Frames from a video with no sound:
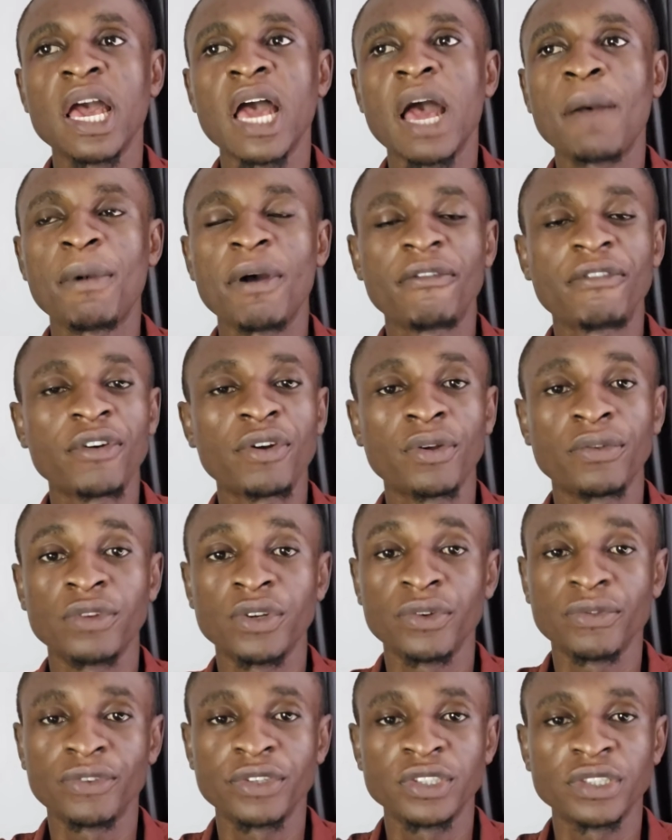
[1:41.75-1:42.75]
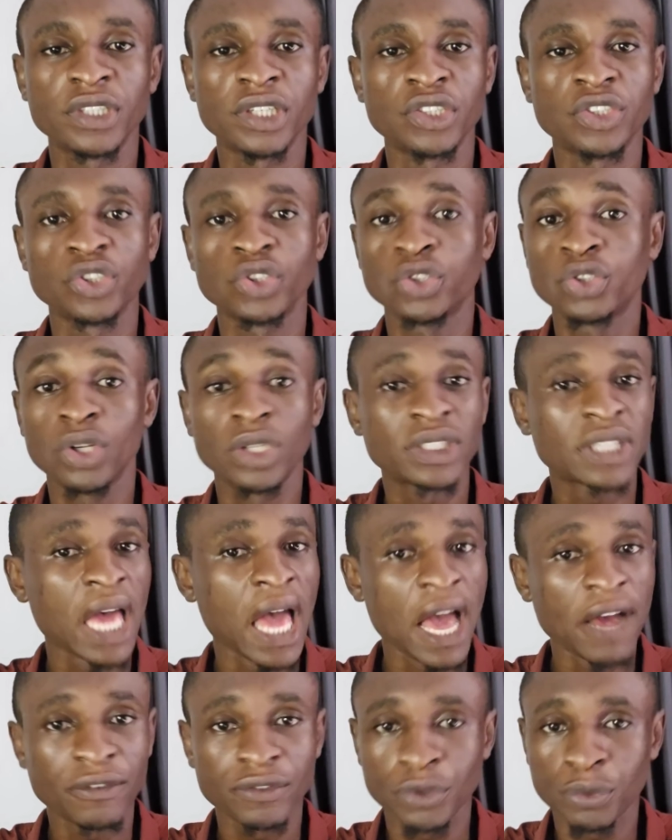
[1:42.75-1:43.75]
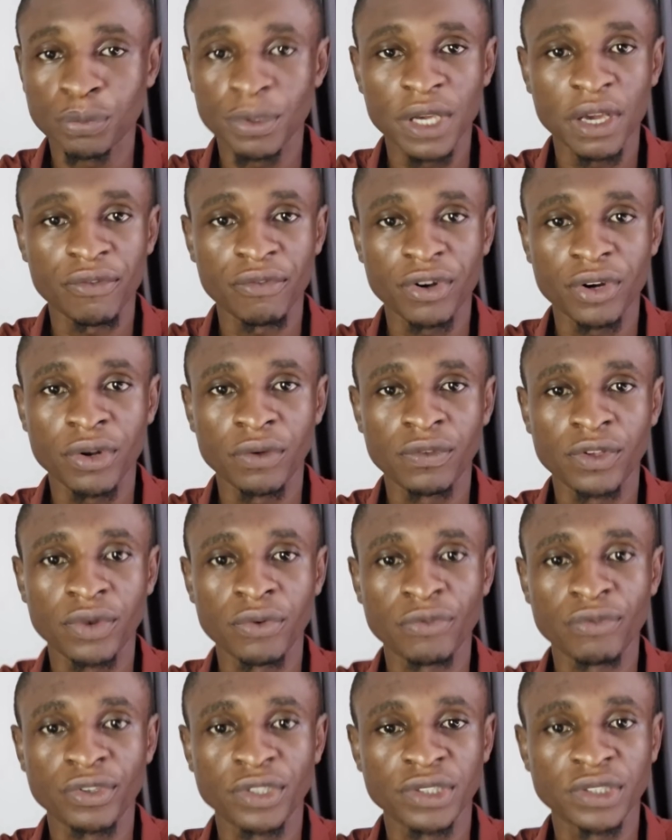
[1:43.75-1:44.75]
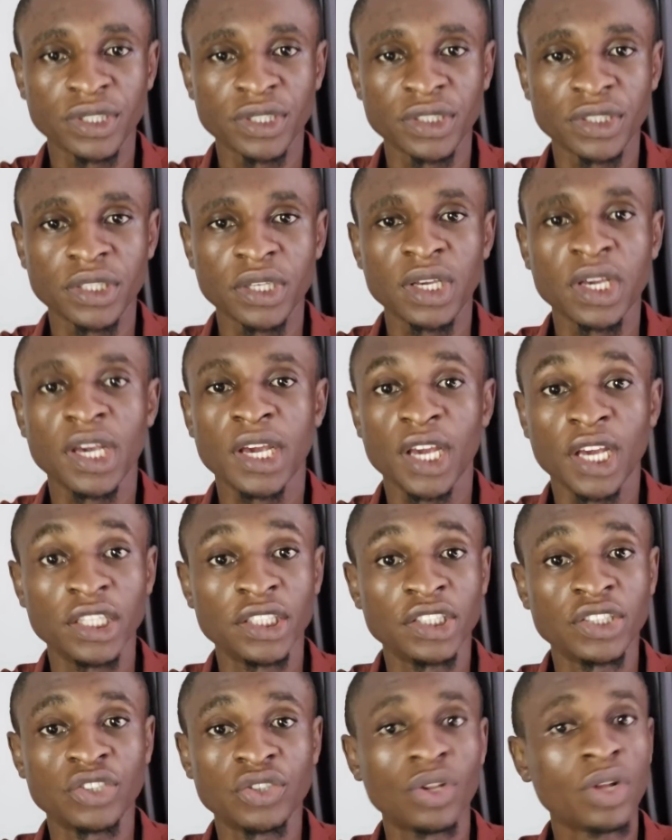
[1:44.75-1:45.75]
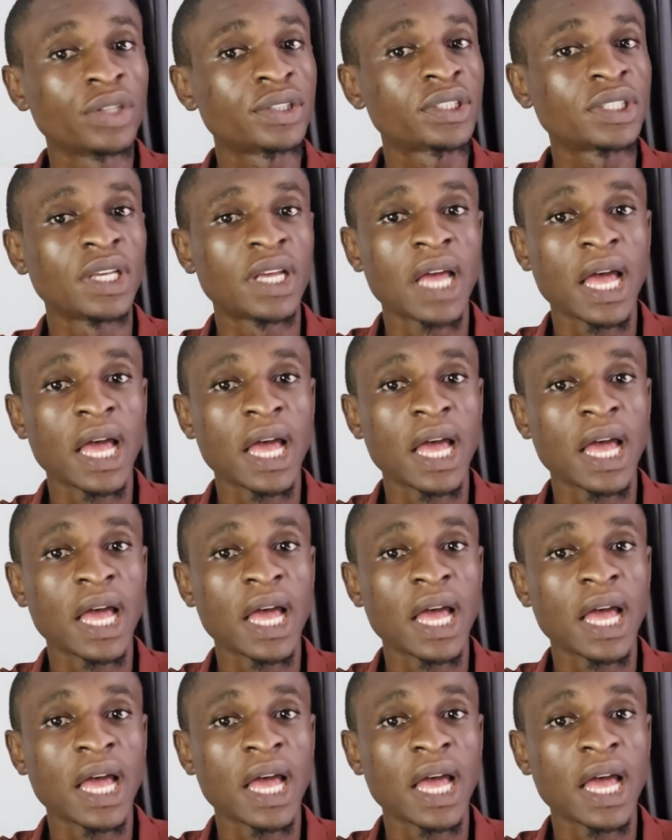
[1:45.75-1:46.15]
I'm afraid of the roofing stage. You don't have to be afraid of the roofing stage. It is not